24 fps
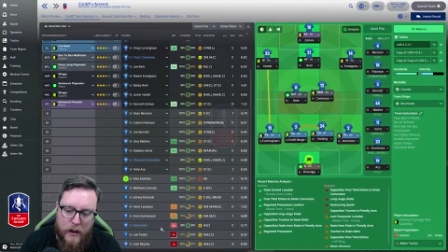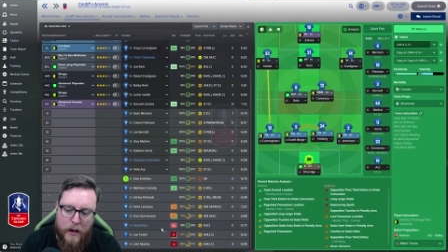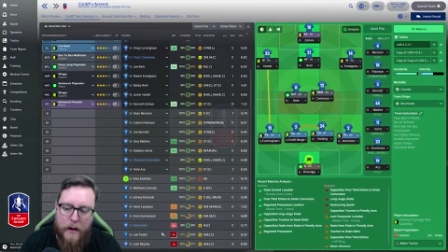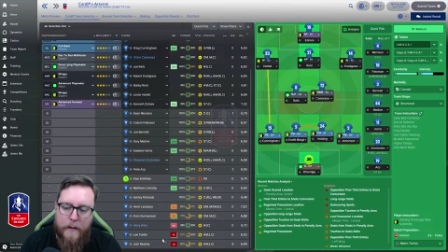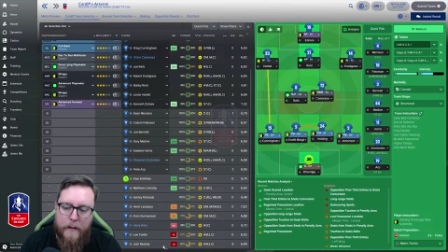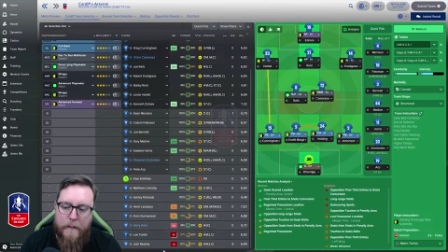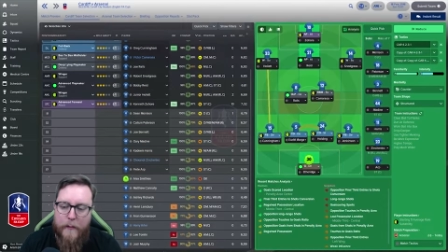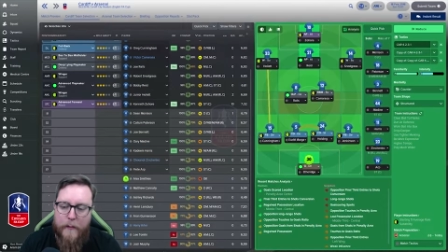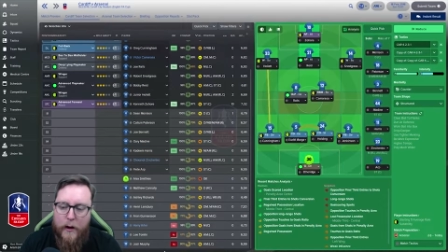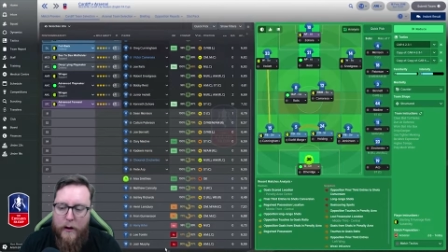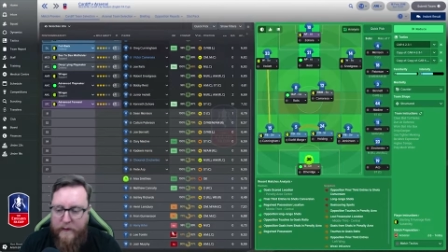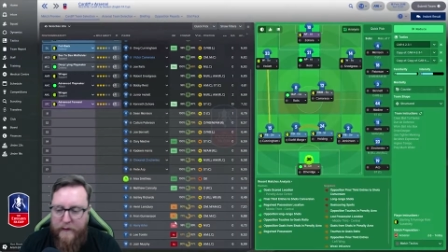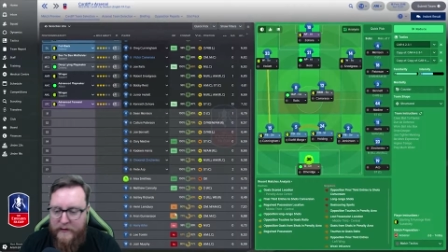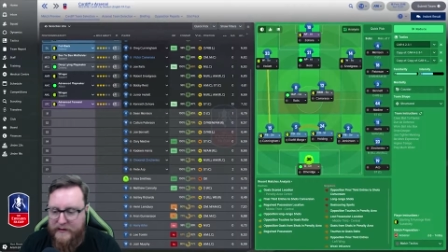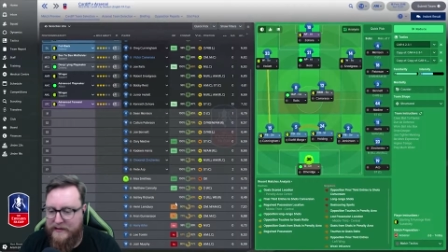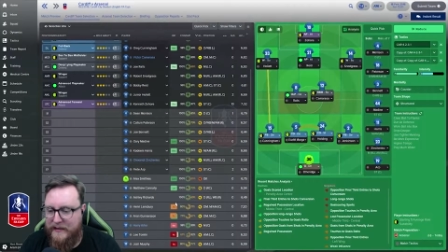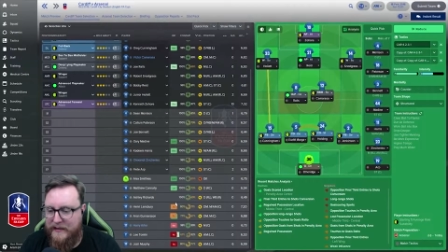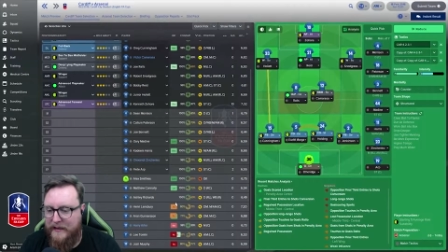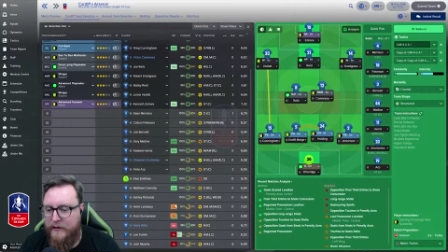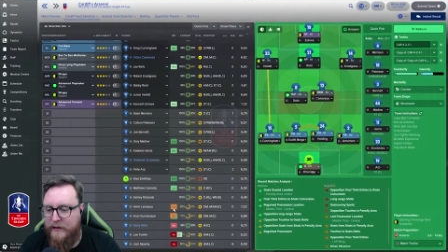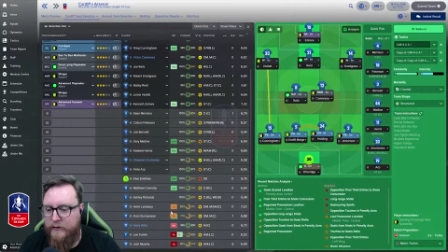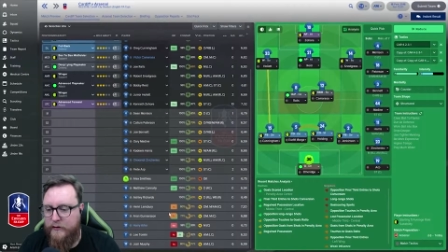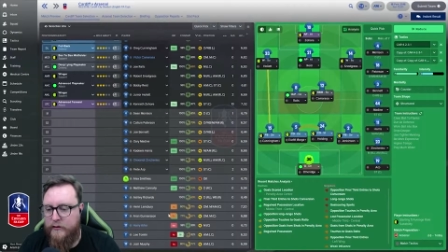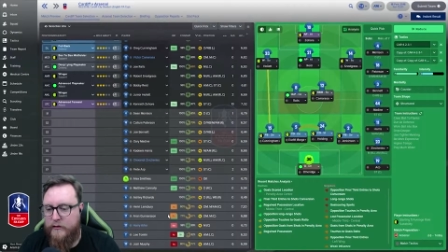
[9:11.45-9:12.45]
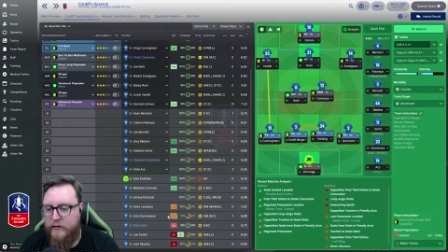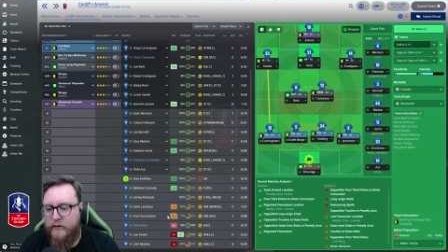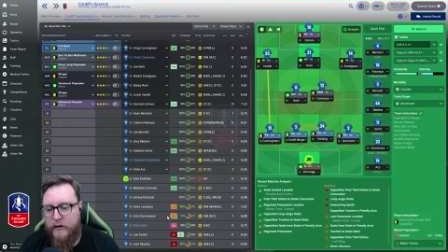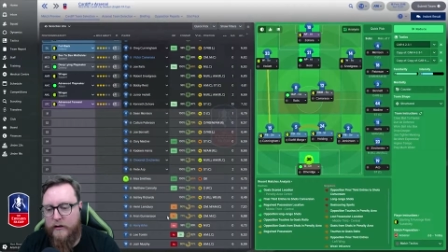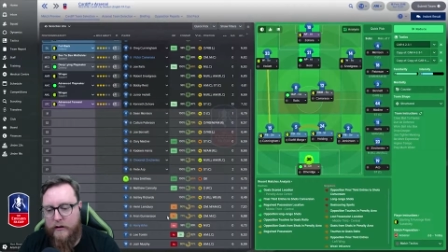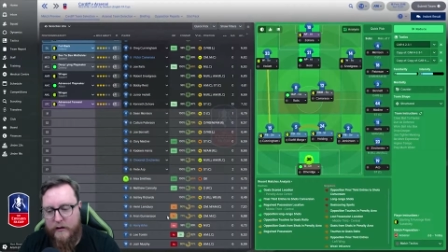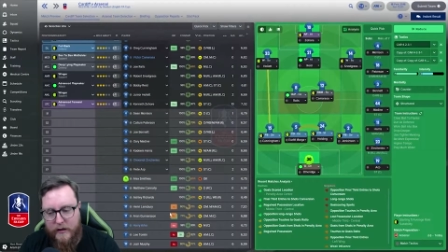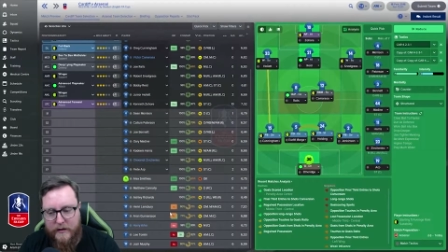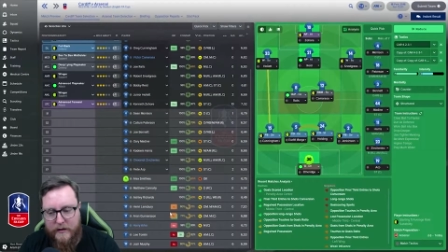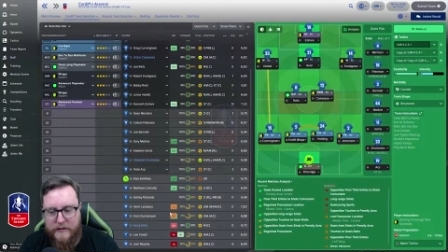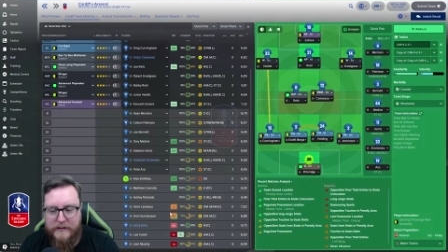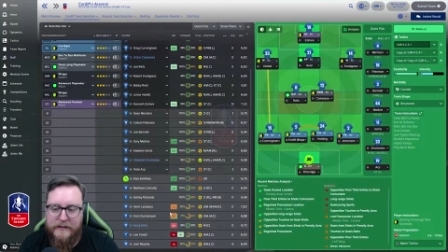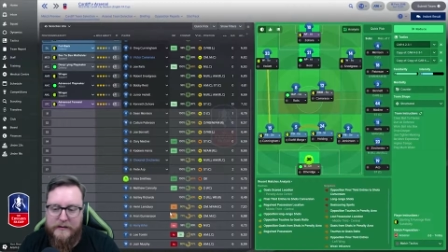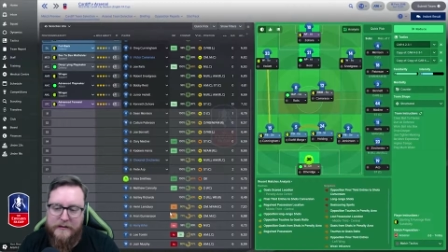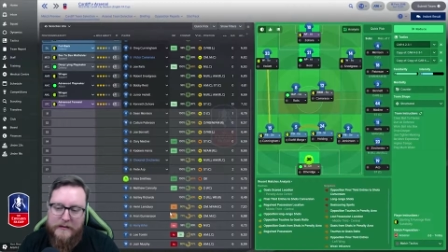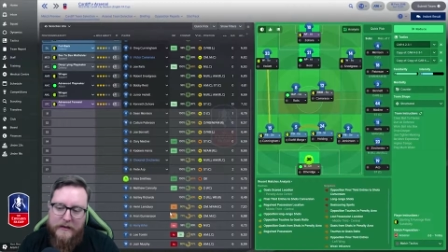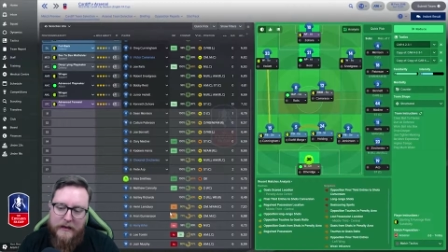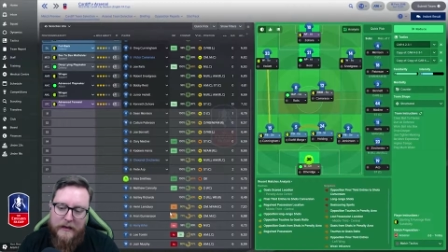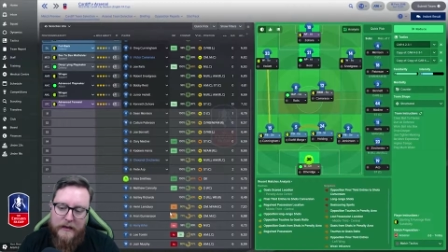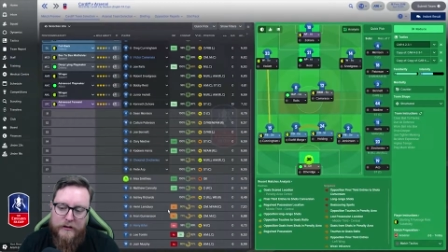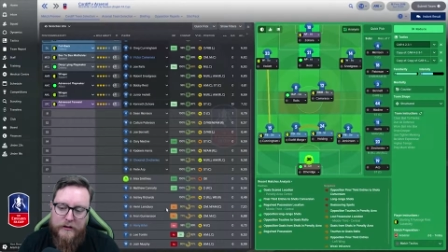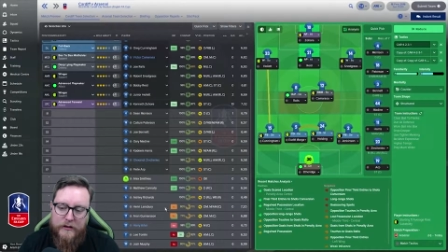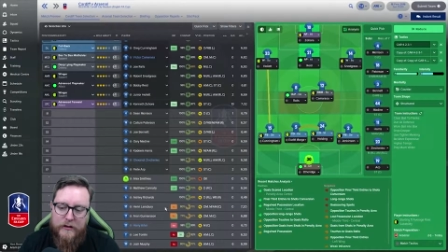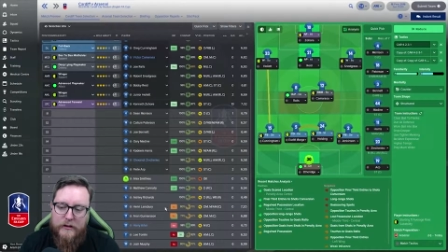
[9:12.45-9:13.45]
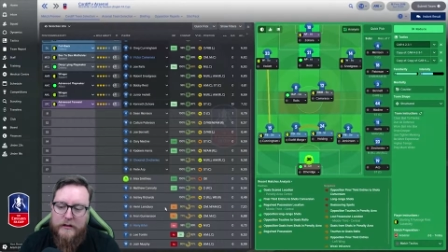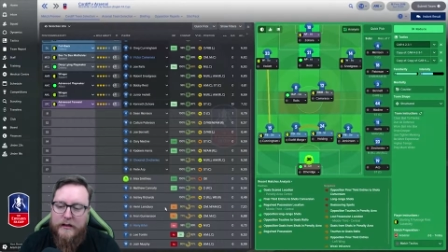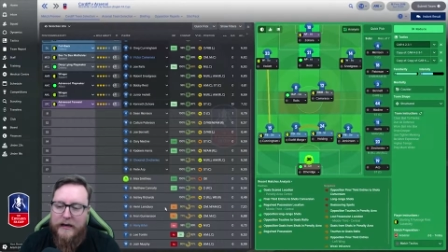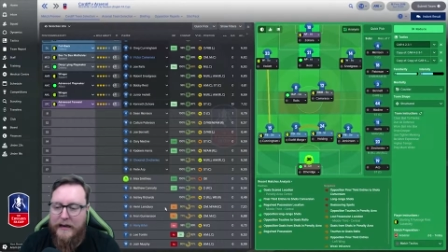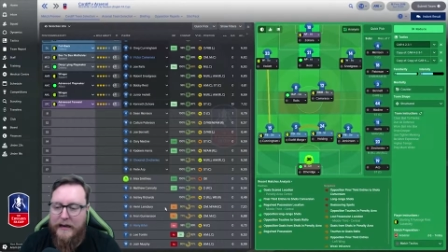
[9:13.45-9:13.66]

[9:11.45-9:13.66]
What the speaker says: Murphy's still injured. Gunnarsson's still injured.